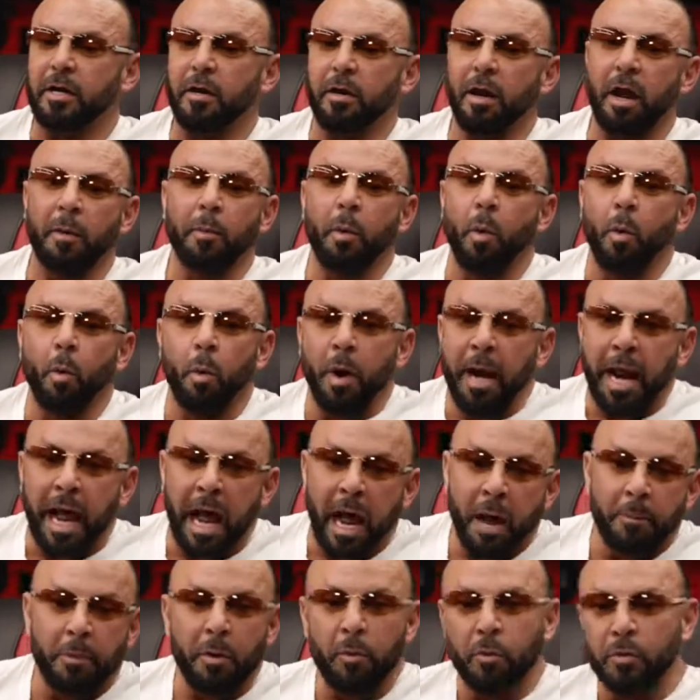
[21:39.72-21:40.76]
Like, well, what
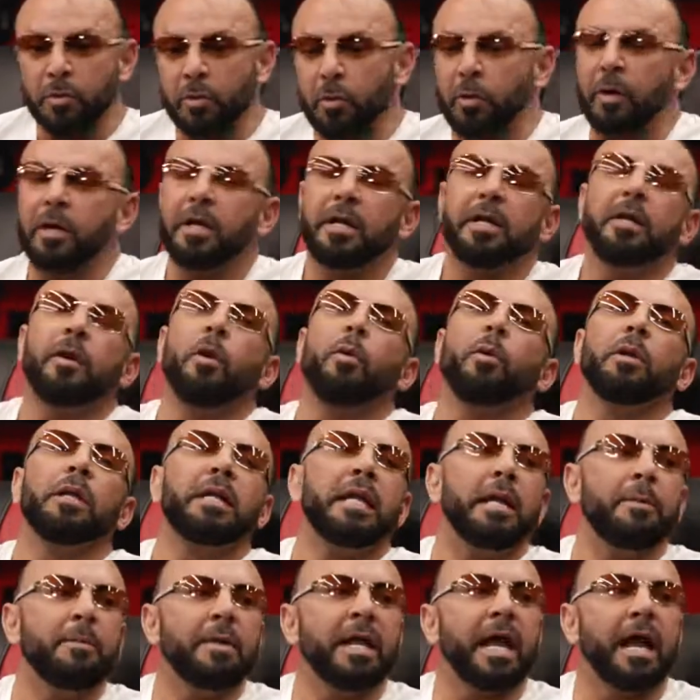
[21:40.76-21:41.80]
happened? What's going on? No,
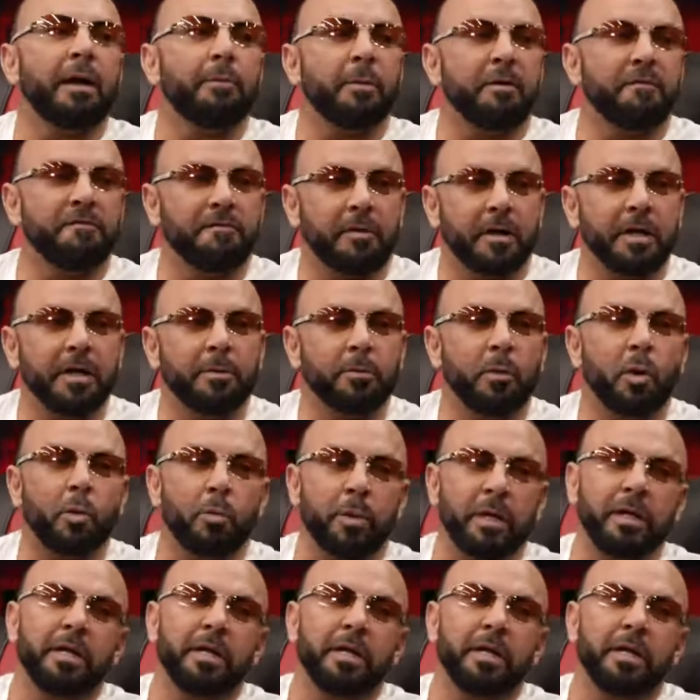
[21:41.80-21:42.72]
let me have my fucking moment.